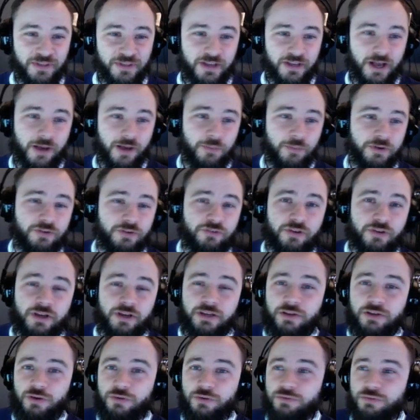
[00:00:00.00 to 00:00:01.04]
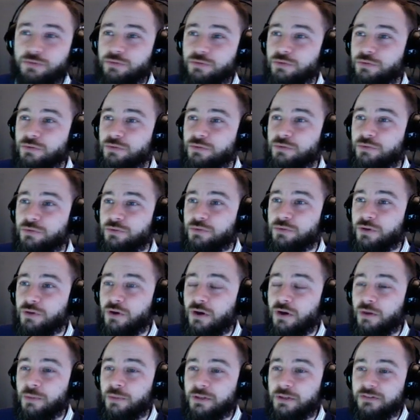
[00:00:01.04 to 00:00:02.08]
I'm going to try to go through the
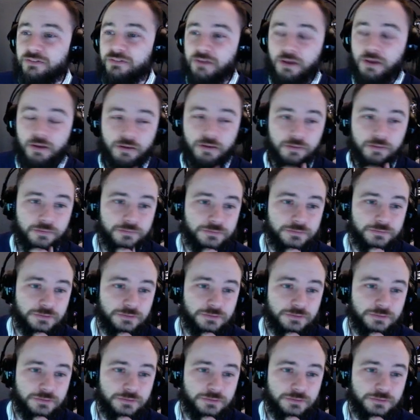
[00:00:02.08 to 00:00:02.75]
comments now.